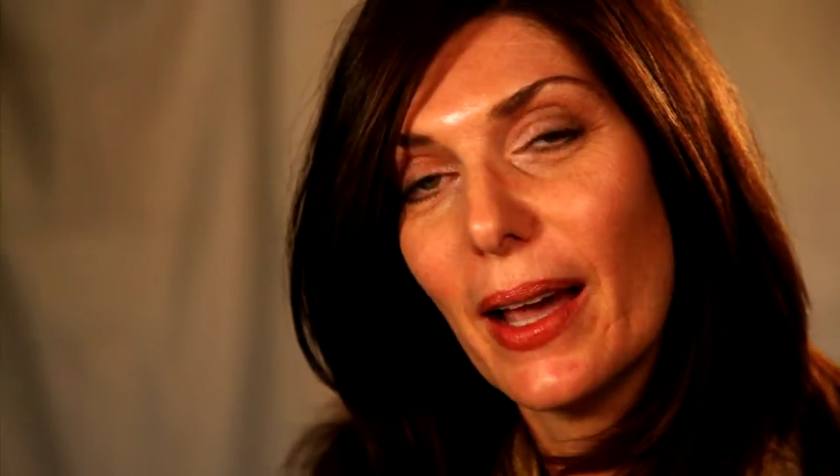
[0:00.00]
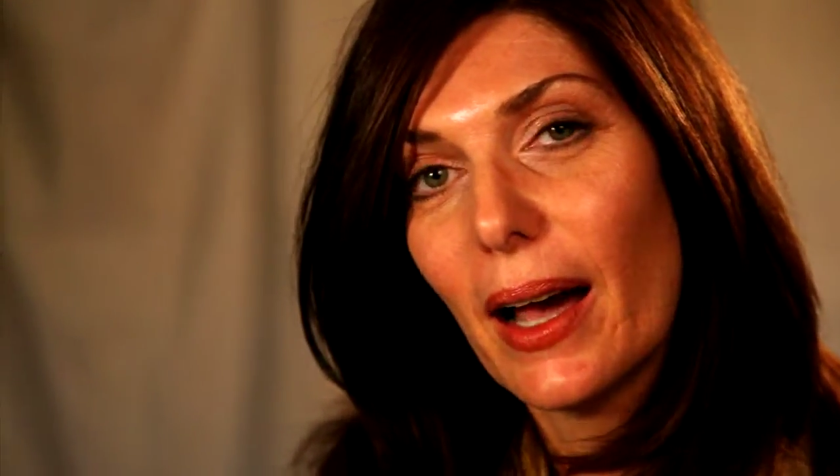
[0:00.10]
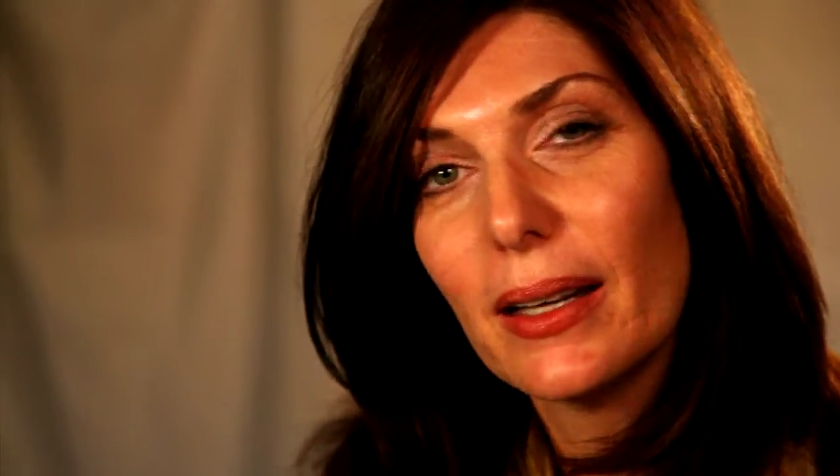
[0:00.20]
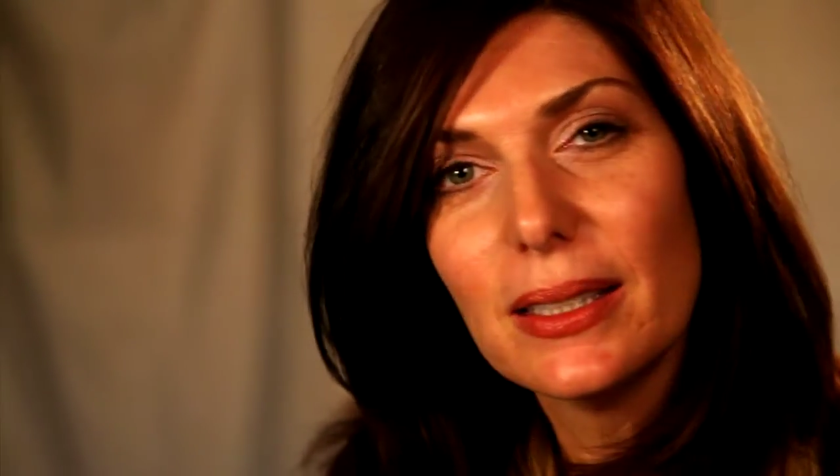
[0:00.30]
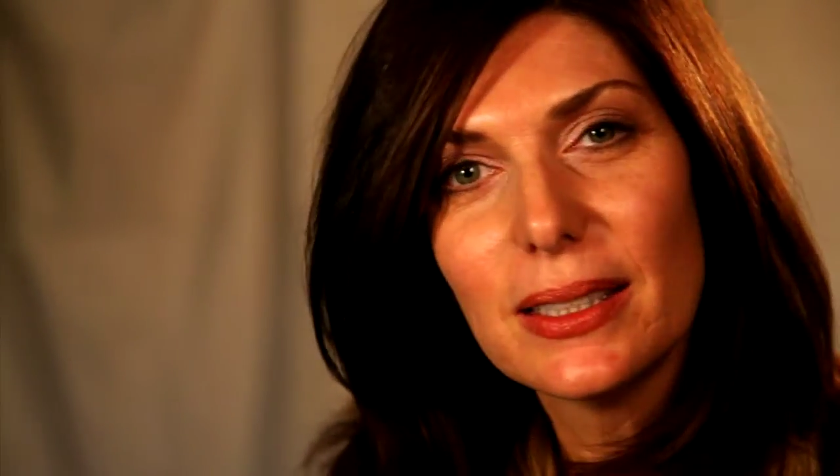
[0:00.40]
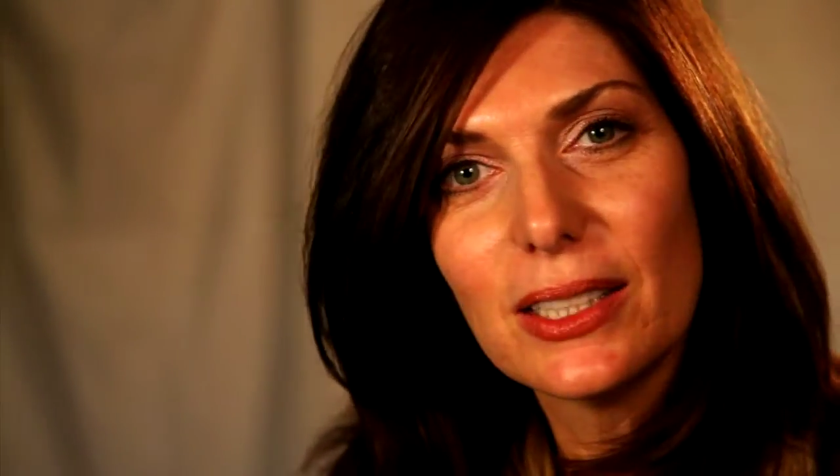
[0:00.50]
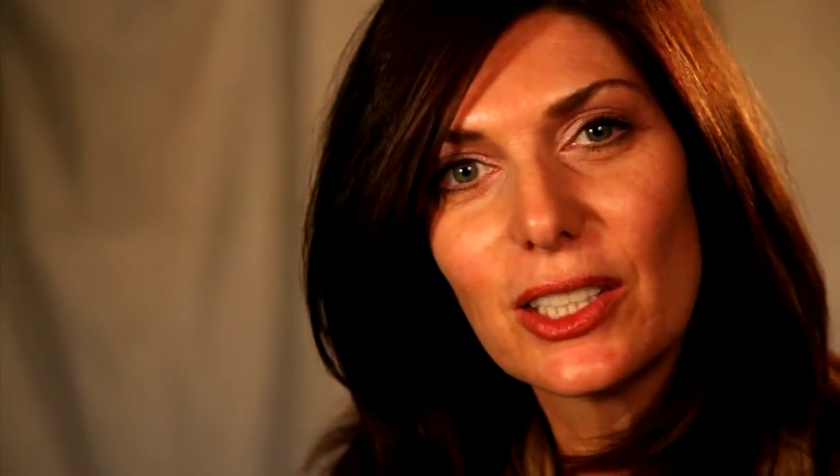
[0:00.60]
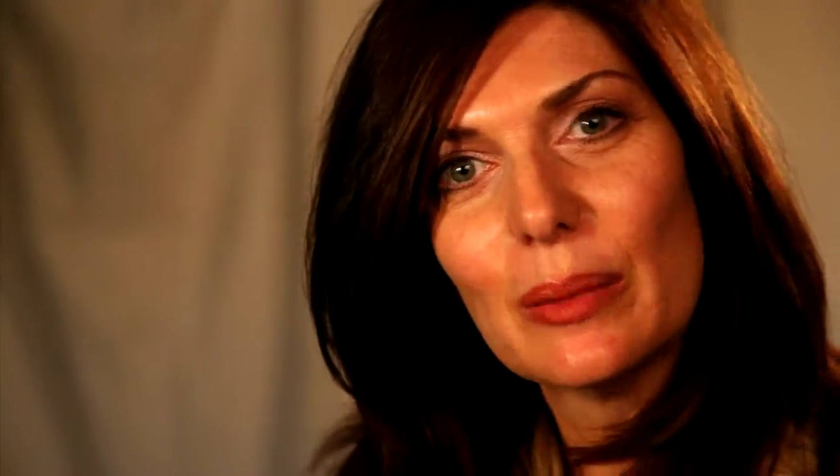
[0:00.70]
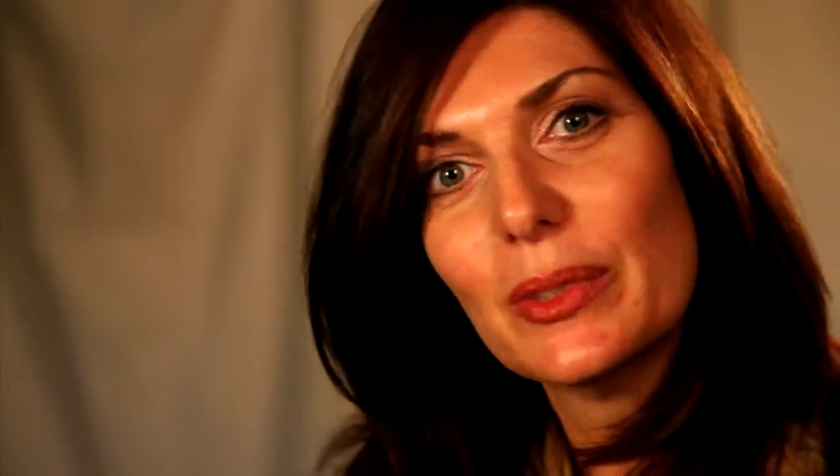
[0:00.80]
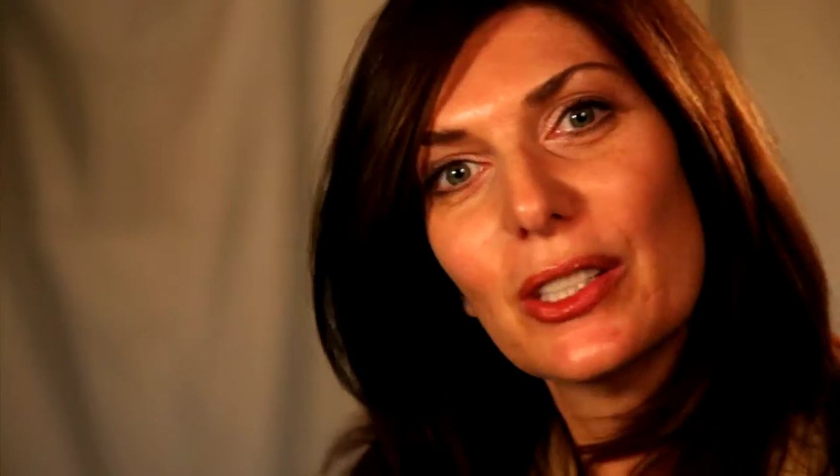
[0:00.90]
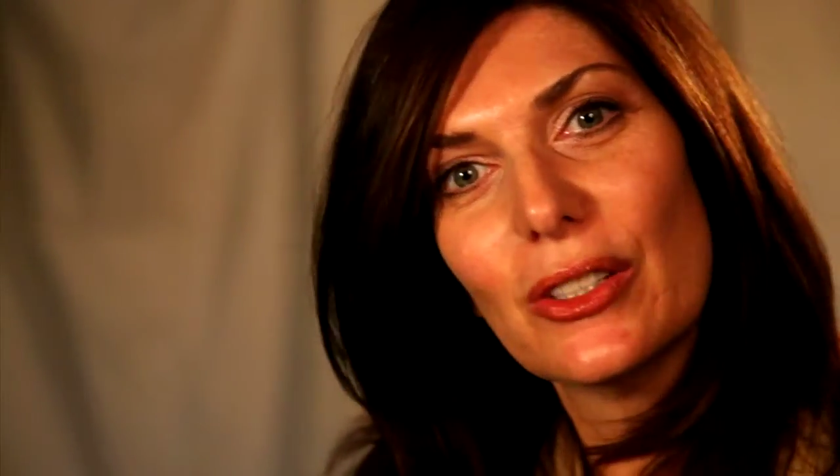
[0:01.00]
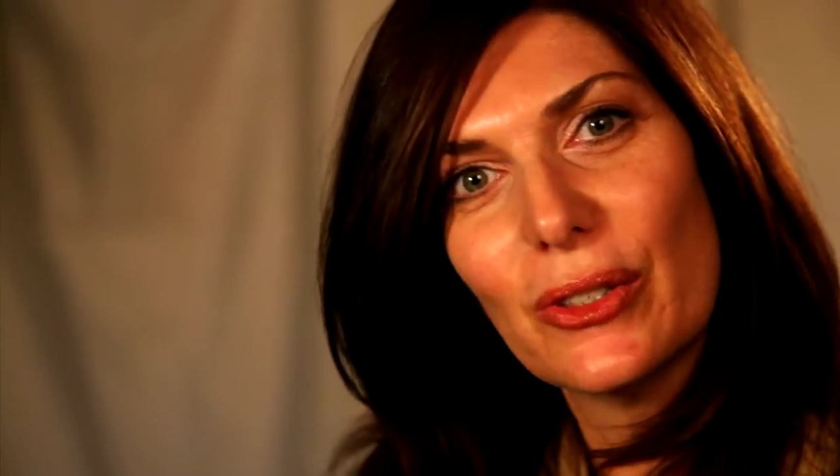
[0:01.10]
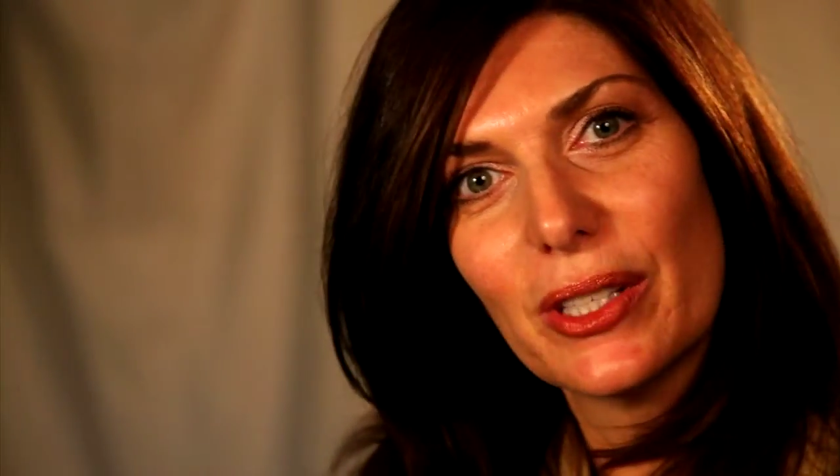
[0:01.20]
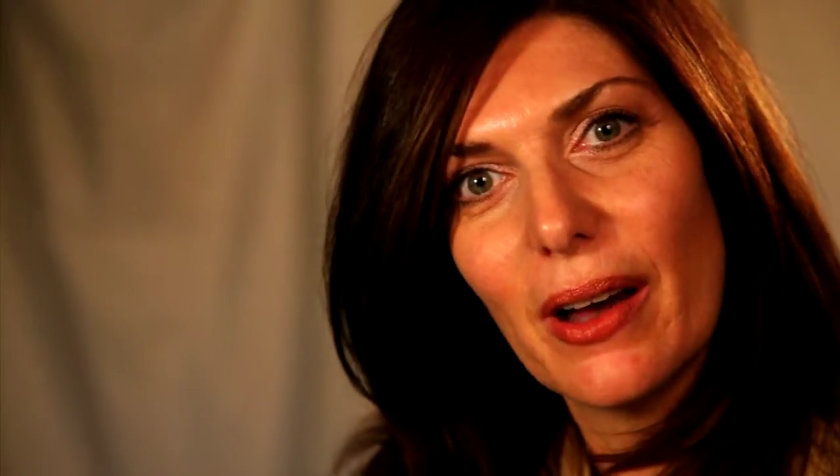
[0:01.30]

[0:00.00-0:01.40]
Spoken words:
How do you teach them to use an